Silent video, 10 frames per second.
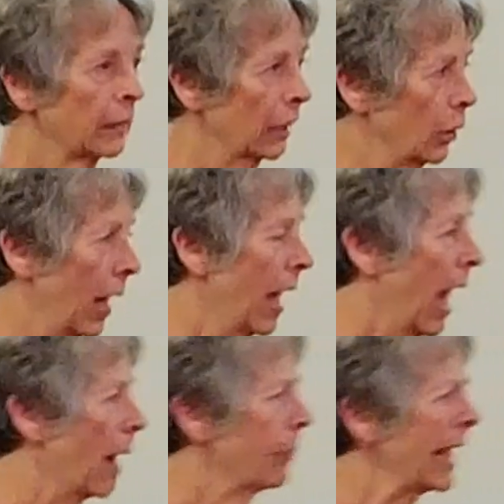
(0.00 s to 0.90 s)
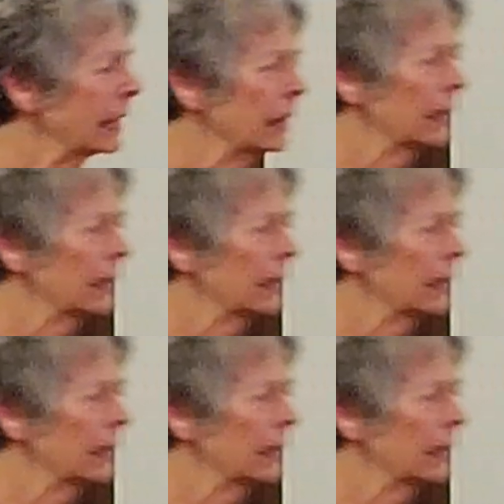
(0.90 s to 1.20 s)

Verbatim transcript: You know, I, I prayed a